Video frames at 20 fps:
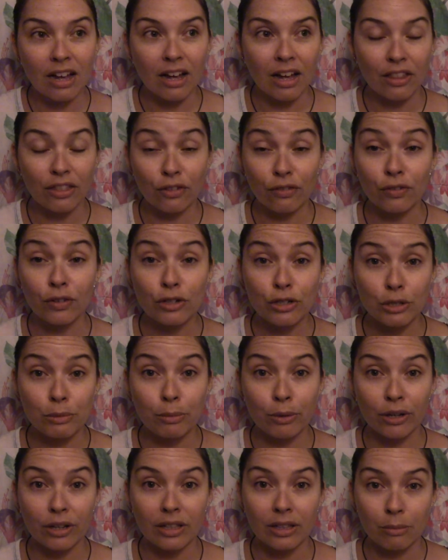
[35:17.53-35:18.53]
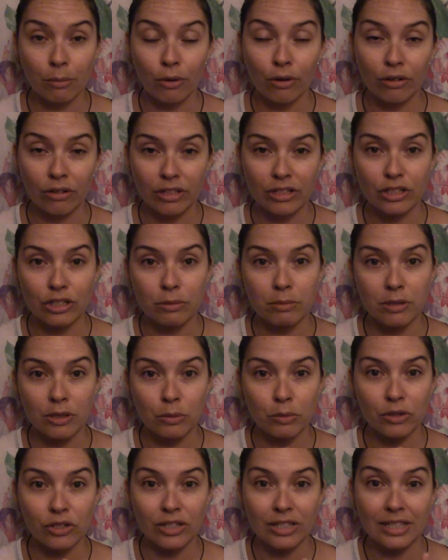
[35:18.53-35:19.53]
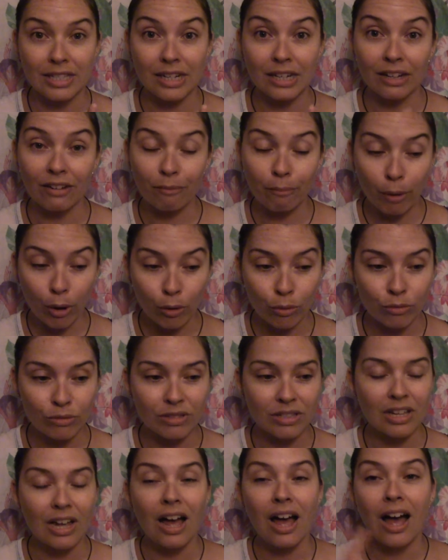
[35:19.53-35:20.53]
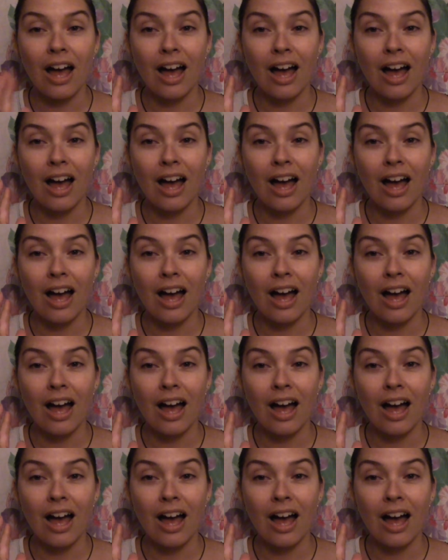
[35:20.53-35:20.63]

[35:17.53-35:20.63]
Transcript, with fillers: uh, the first book in The Mortal Instruments, which is City of Bones.